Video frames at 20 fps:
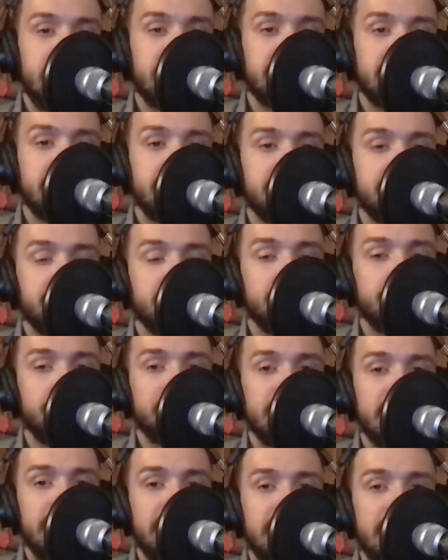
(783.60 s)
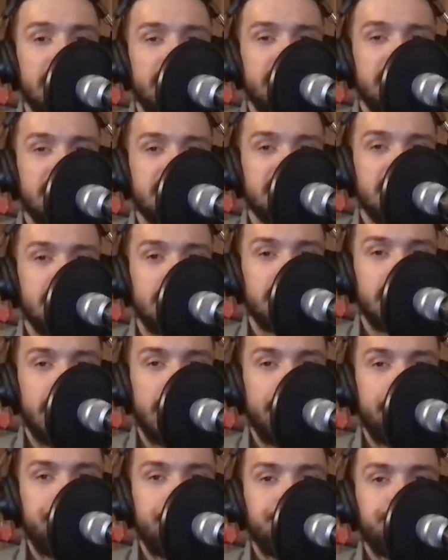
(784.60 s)
they could still play this Sunday.
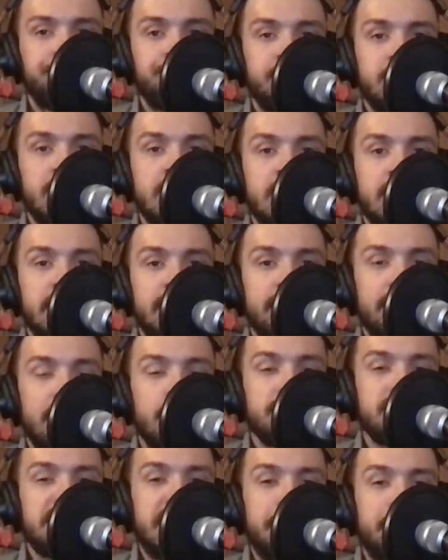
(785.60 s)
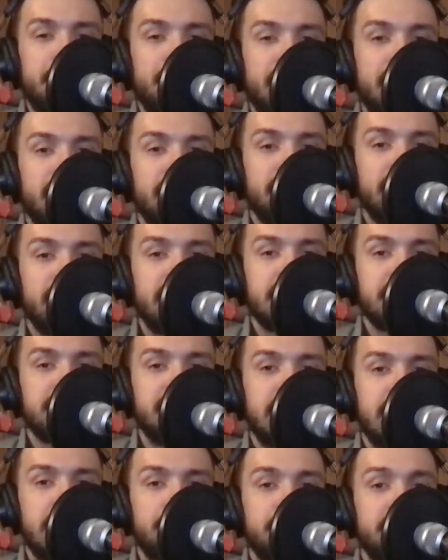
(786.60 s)
If I was Tampa Bay or Vegas
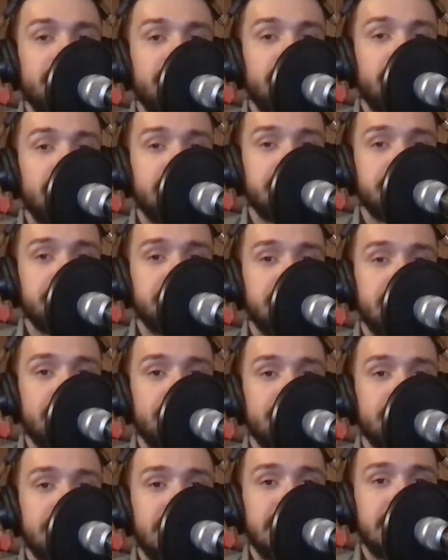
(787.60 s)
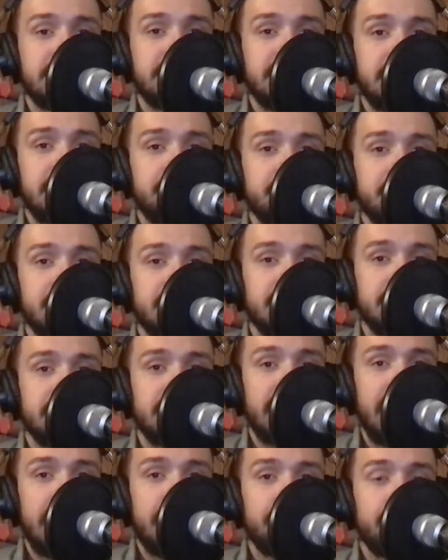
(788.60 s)
fan, I'd be very disturbed. It seems like the
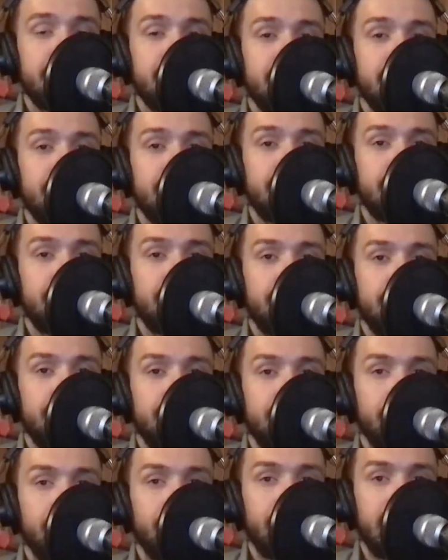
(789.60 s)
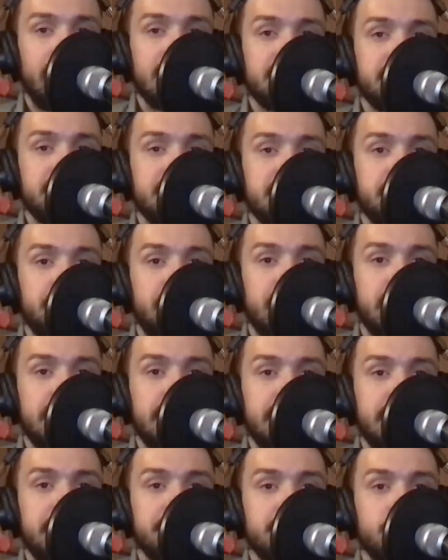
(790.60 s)
game for the Raiders versus
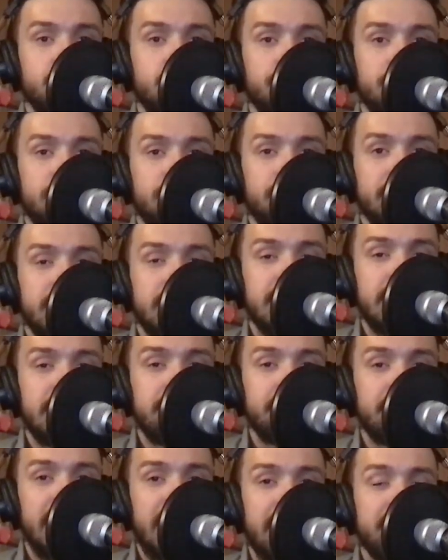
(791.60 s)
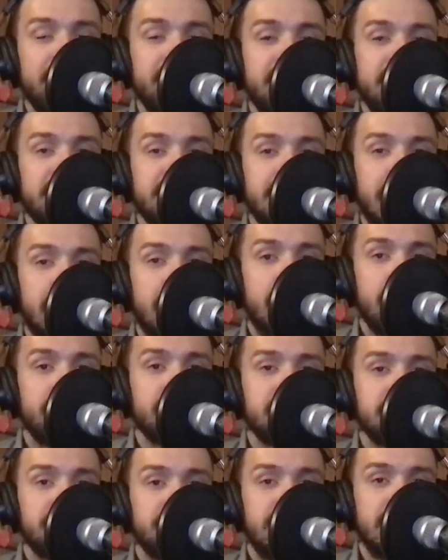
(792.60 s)
Buccaneers will be played, but having the entire
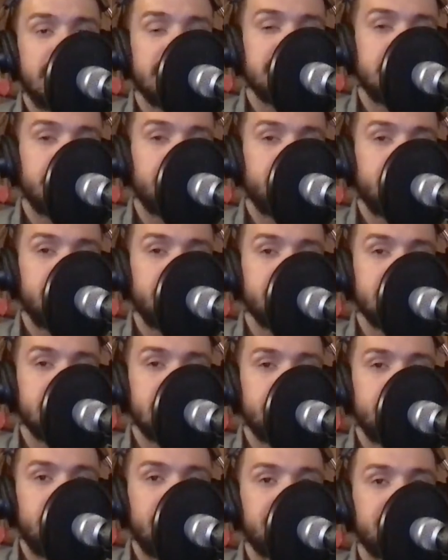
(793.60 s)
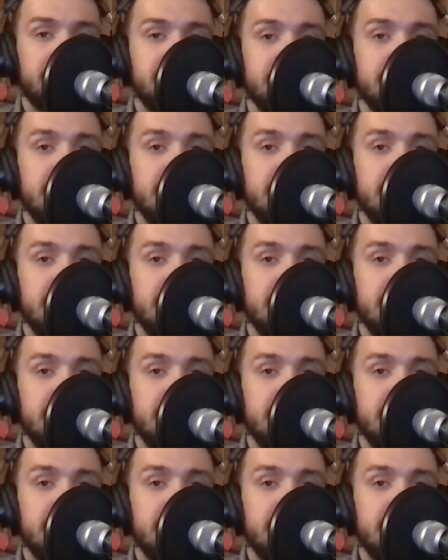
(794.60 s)
offensive line, as I previously mentioned,